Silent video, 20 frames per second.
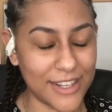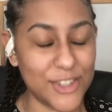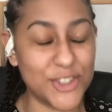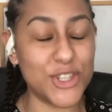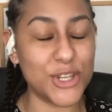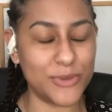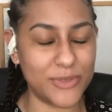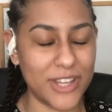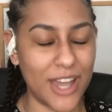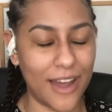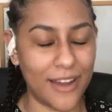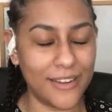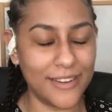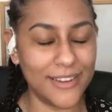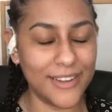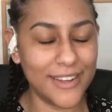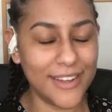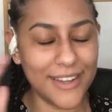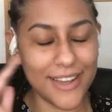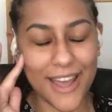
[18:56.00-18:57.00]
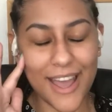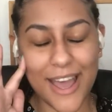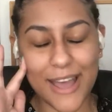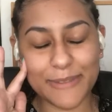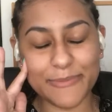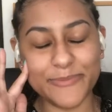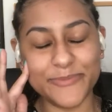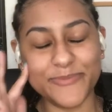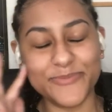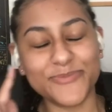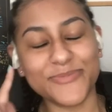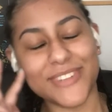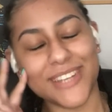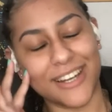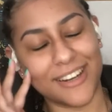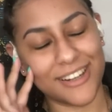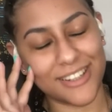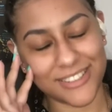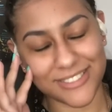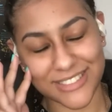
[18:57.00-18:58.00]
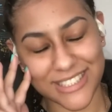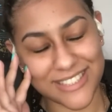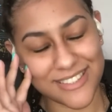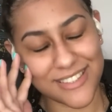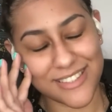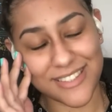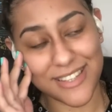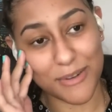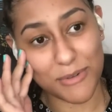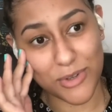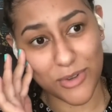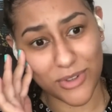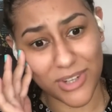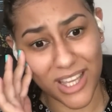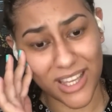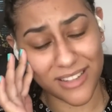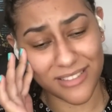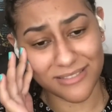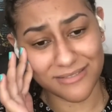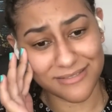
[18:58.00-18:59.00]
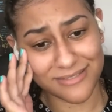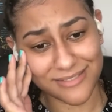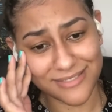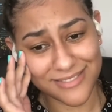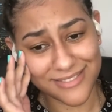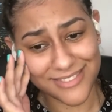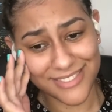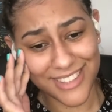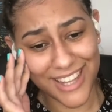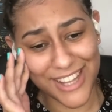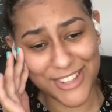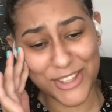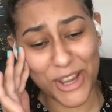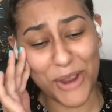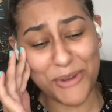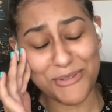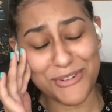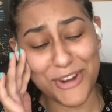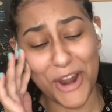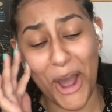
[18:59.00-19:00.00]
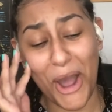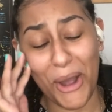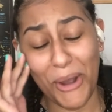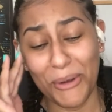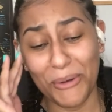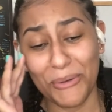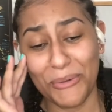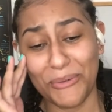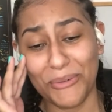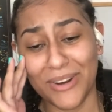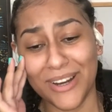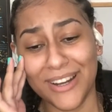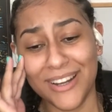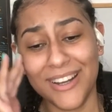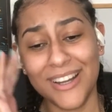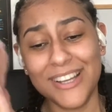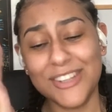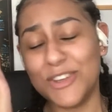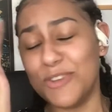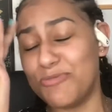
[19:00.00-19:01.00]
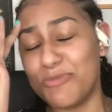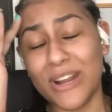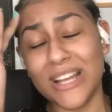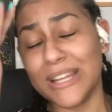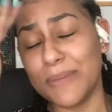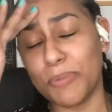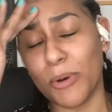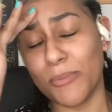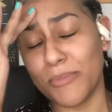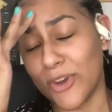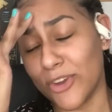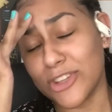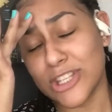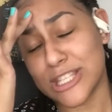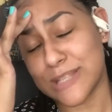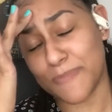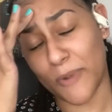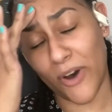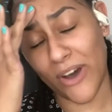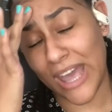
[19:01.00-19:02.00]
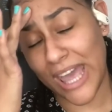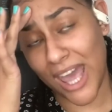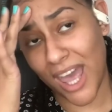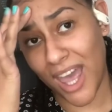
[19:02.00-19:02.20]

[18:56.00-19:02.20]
And a junior. This is so annoying. I don't know. You've really put me on the spot